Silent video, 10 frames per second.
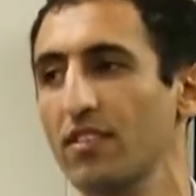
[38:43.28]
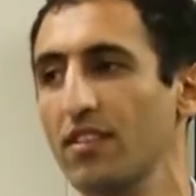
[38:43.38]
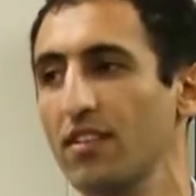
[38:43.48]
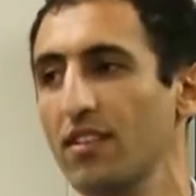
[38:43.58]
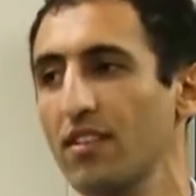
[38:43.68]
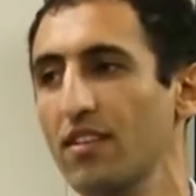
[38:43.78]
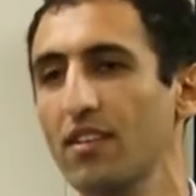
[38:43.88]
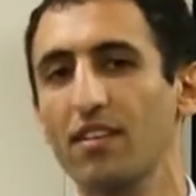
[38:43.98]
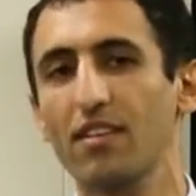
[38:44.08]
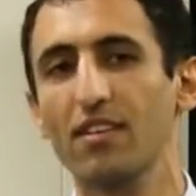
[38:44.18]

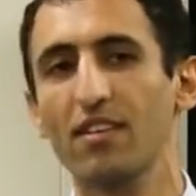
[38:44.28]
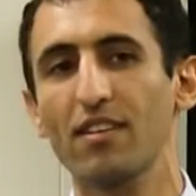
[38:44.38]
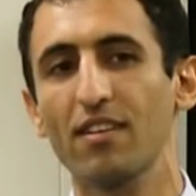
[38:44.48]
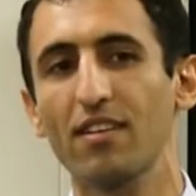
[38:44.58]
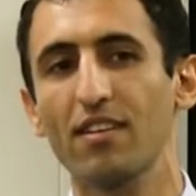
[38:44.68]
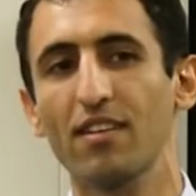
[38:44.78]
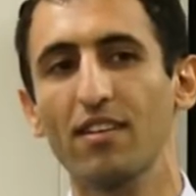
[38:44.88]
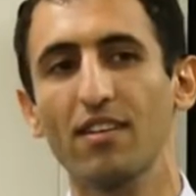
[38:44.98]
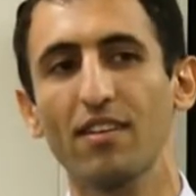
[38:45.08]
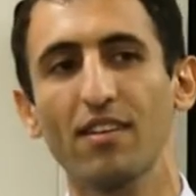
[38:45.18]

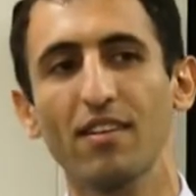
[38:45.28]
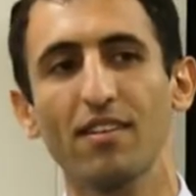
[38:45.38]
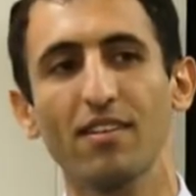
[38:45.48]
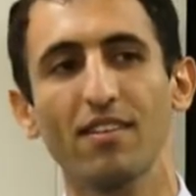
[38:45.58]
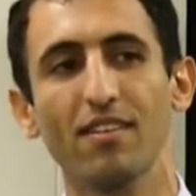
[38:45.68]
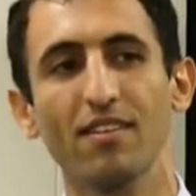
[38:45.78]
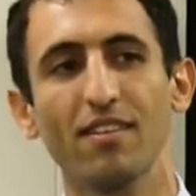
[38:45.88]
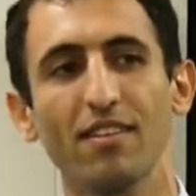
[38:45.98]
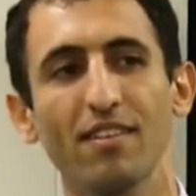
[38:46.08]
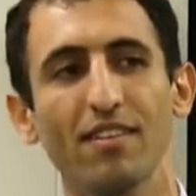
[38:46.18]
[no speech]